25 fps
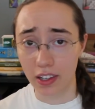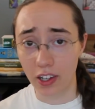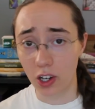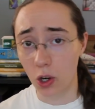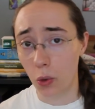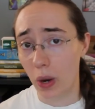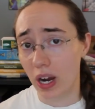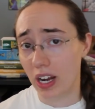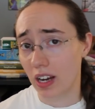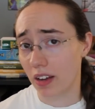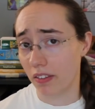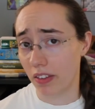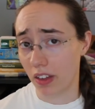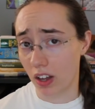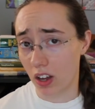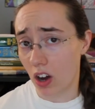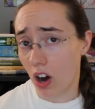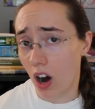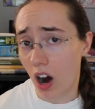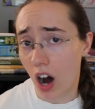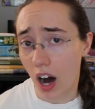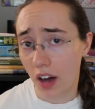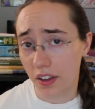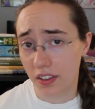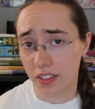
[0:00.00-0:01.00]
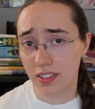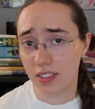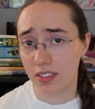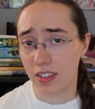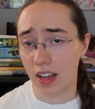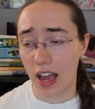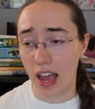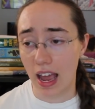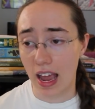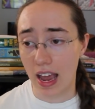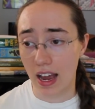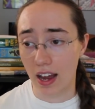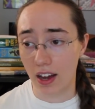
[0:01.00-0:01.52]
the queen of the Goths,
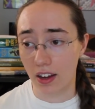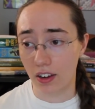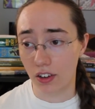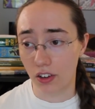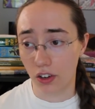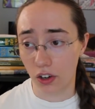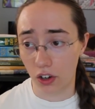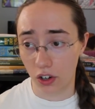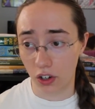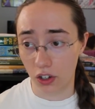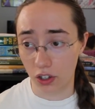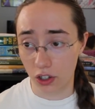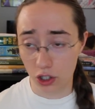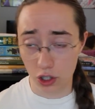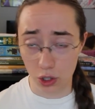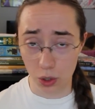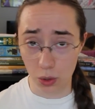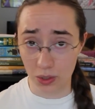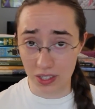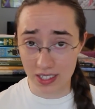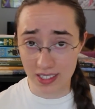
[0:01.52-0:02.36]
and her two